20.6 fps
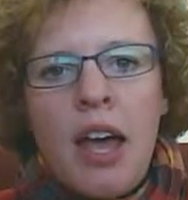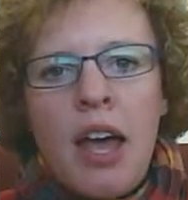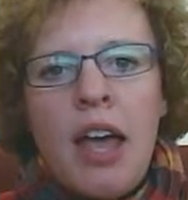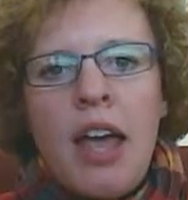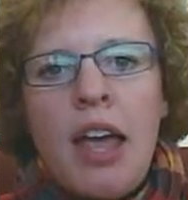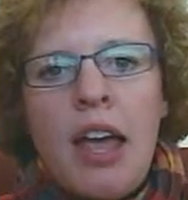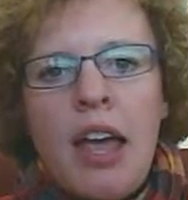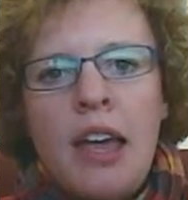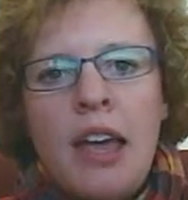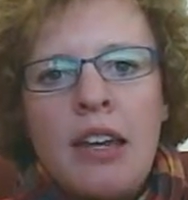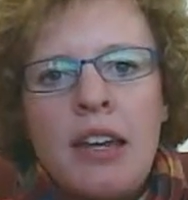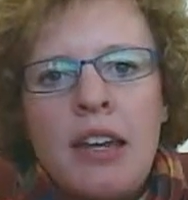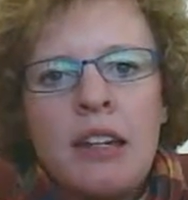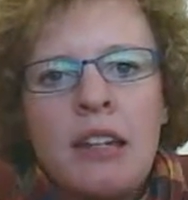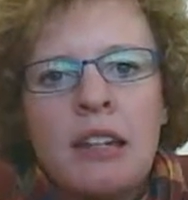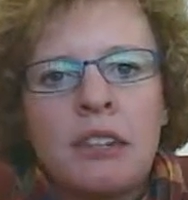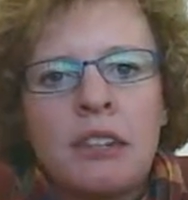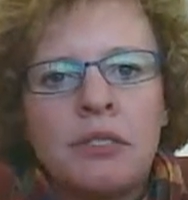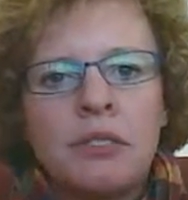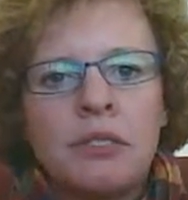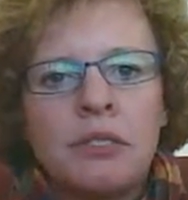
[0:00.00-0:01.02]
a
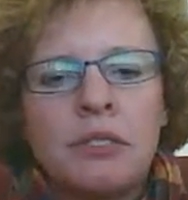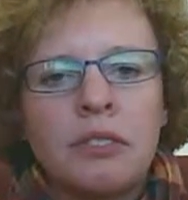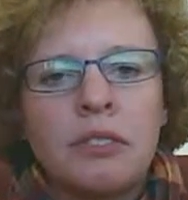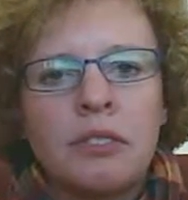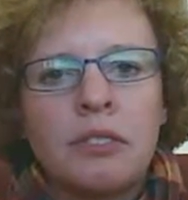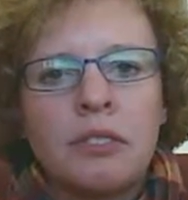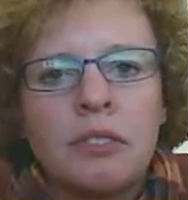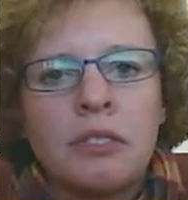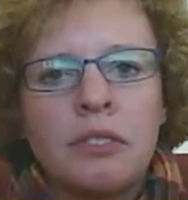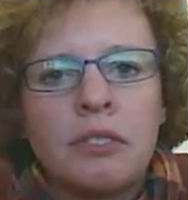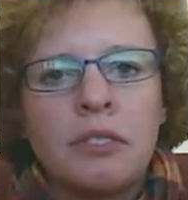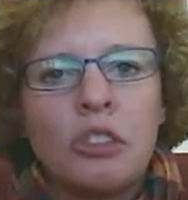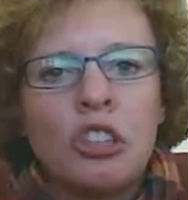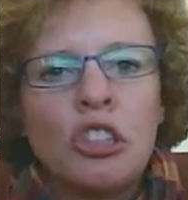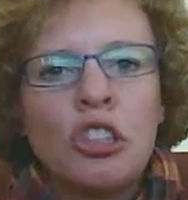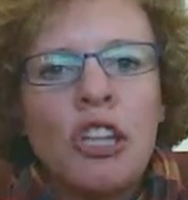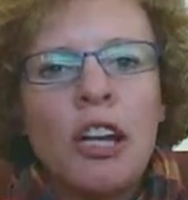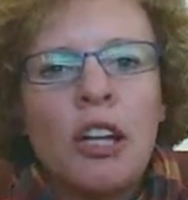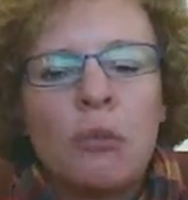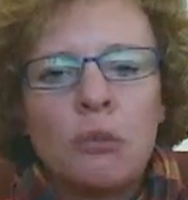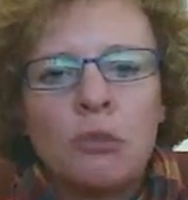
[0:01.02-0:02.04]
little
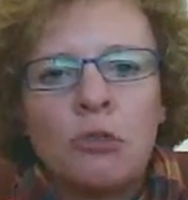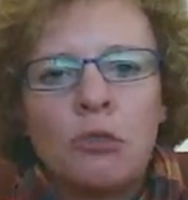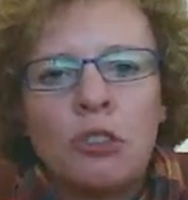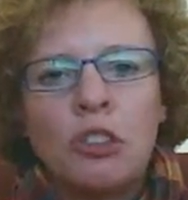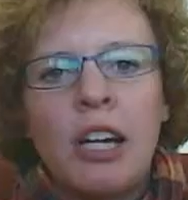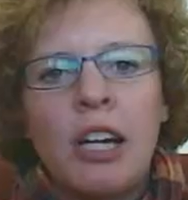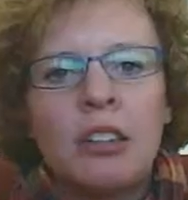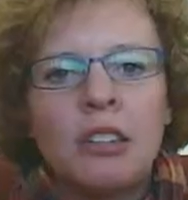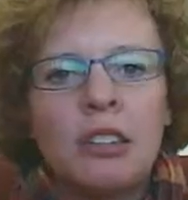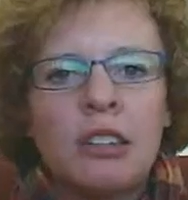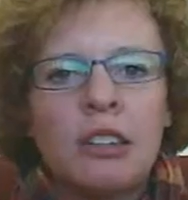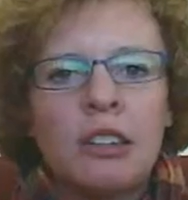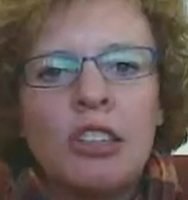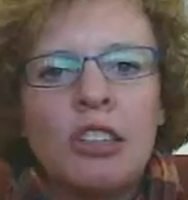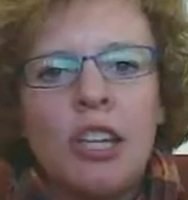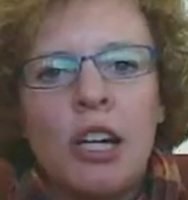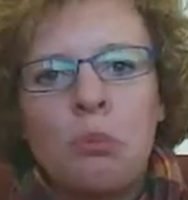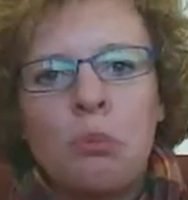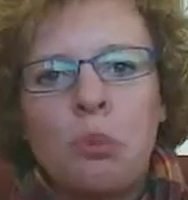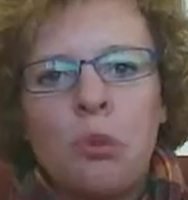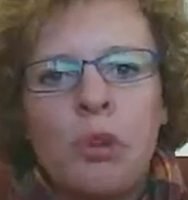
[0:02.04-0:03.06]
checklist,
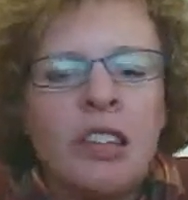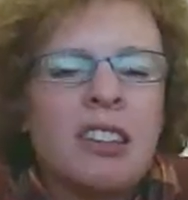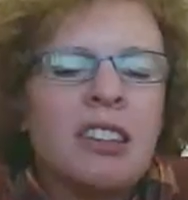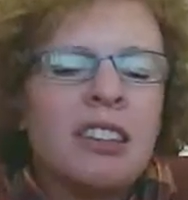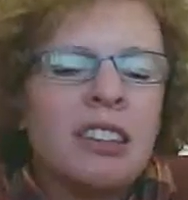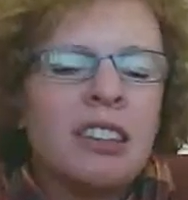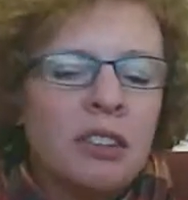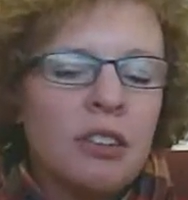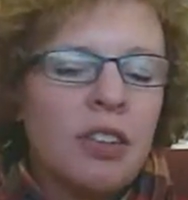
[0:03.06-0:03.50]
checkpoint.